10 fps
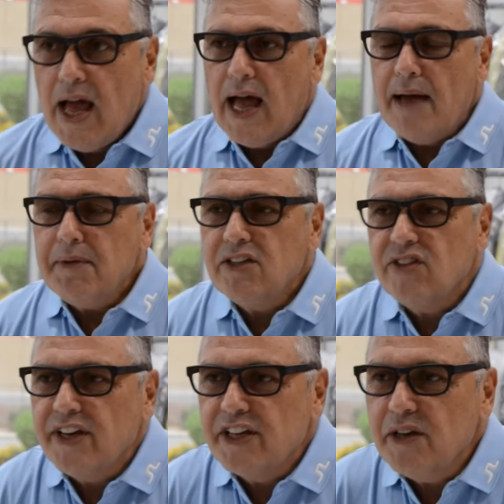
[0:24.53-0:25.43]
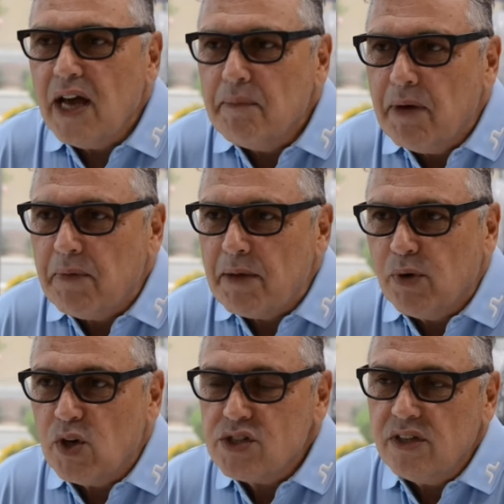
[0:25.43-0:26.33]
I'm going to tell you about my
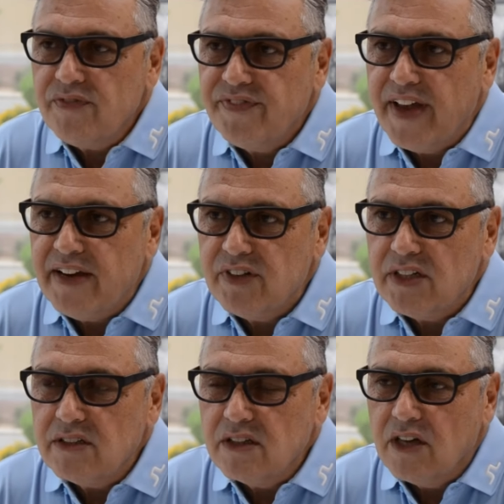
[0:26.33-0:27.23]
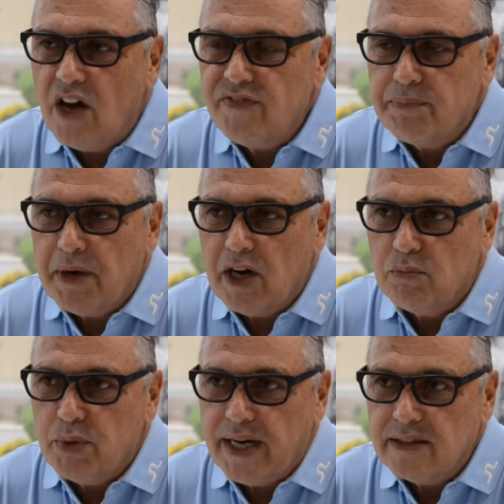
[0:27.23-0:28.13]
personal favorite golf apparel
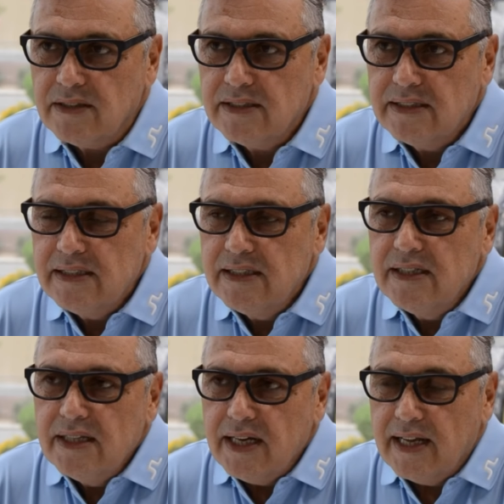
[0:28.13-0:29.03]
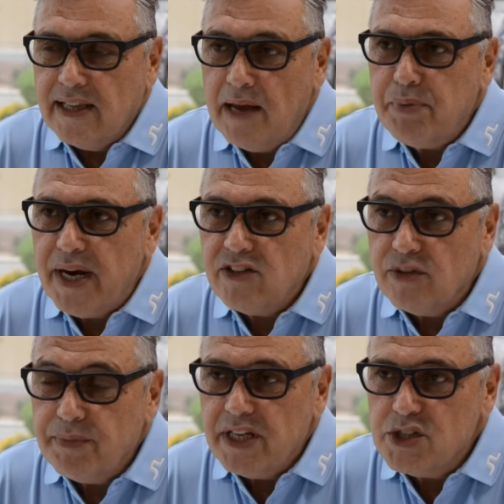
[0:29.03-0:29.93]
brand. And that brand to
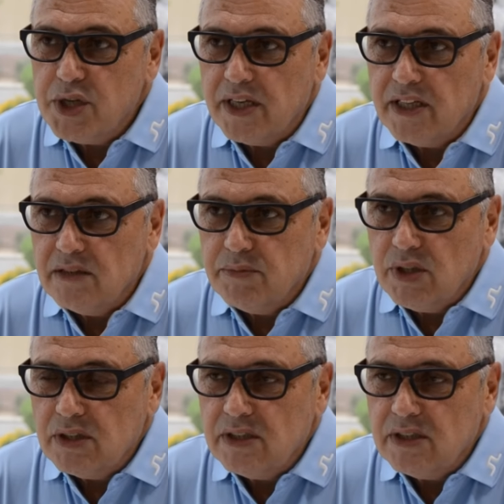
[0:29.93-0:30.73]
me is J Lindeberg.